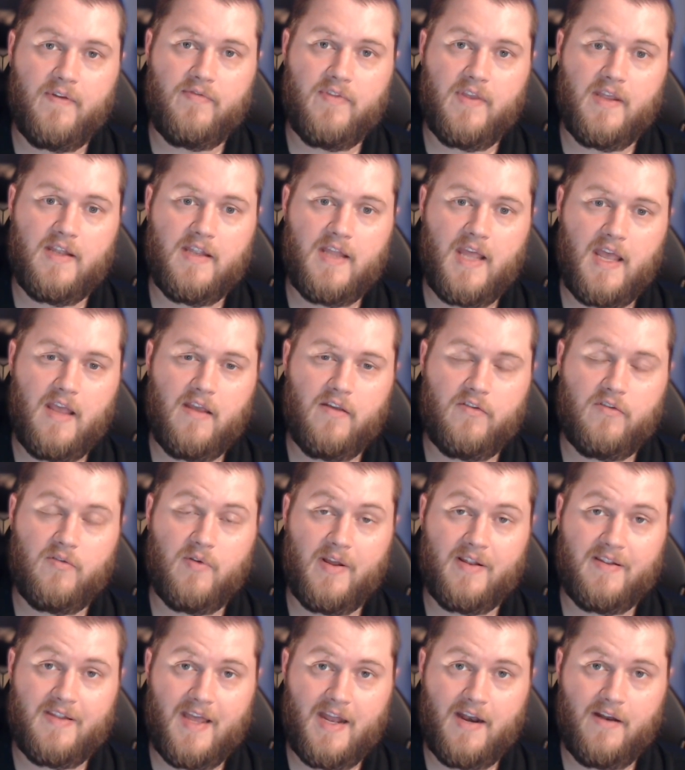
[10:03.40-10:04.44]
days to
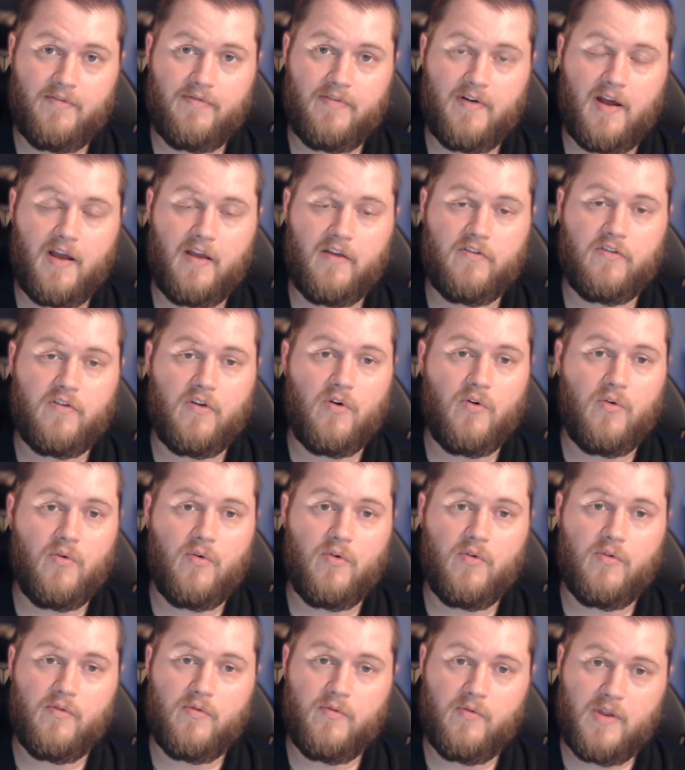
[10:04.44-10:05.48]
identify. So
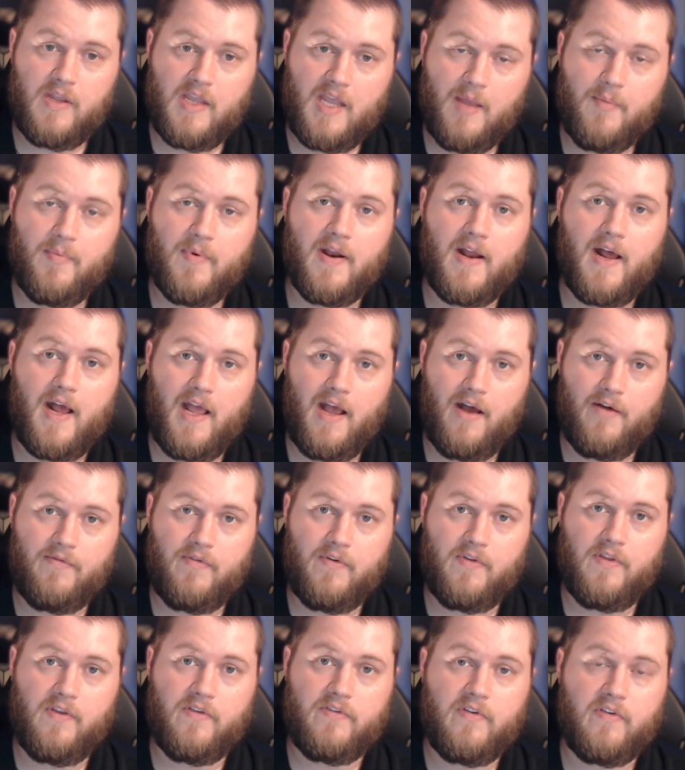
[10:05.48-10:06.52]
keep an eye out for
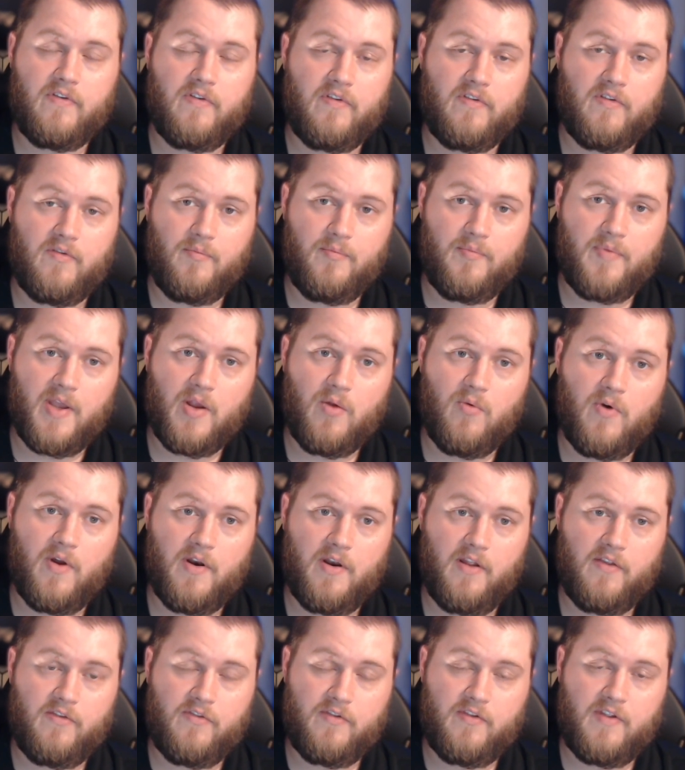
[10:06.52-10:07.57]
this. This is a big one
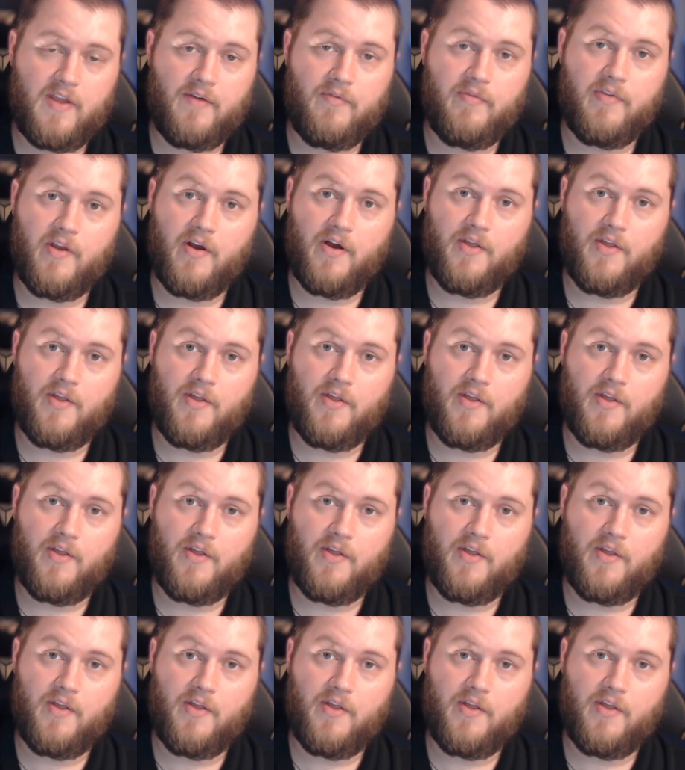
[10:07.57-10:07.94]
that's definitely on the